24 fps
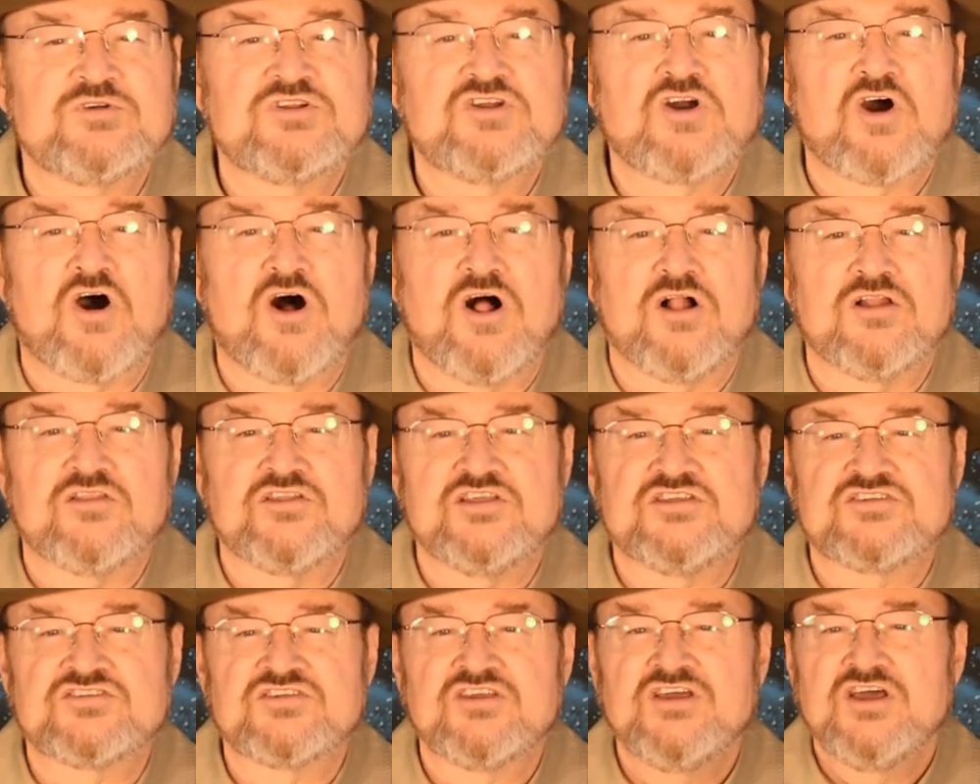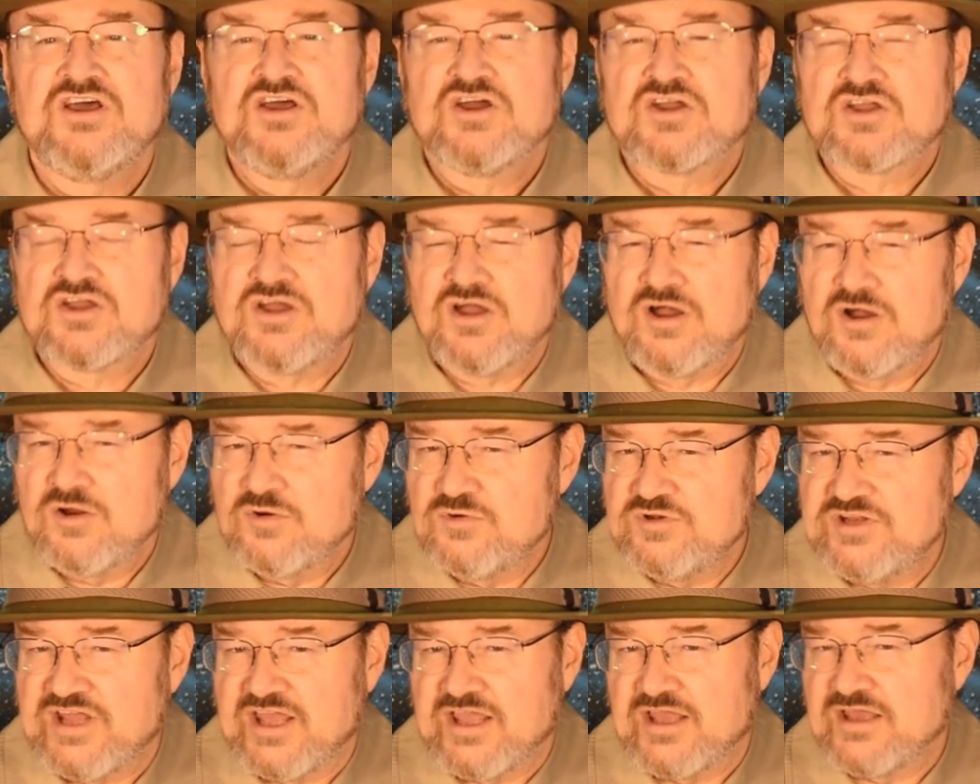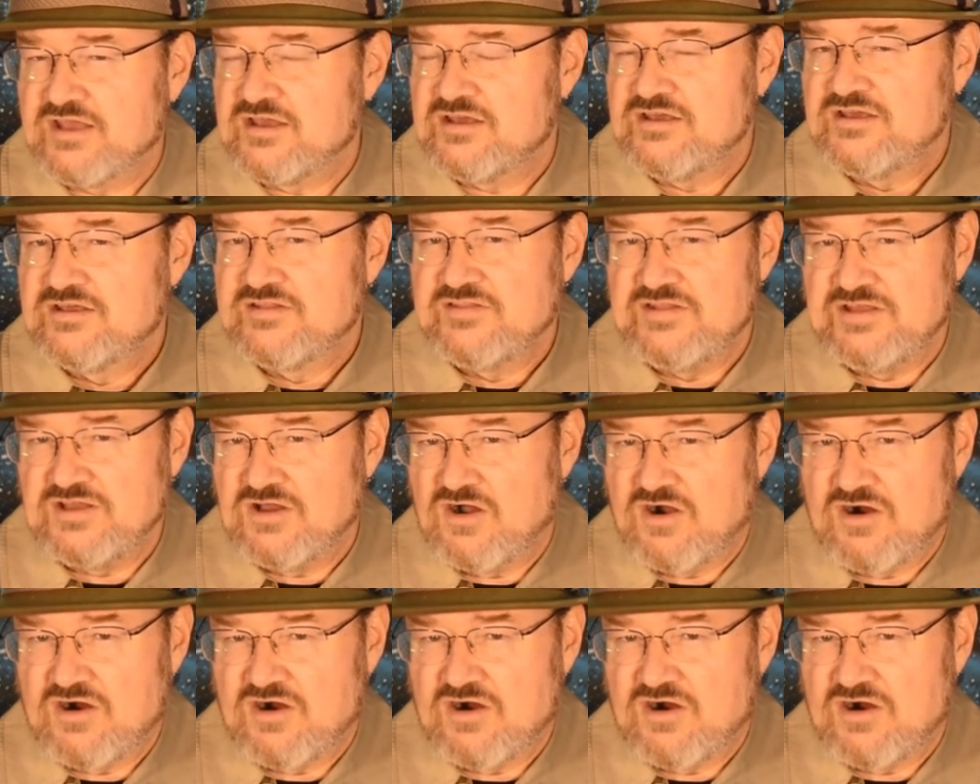would call this coding the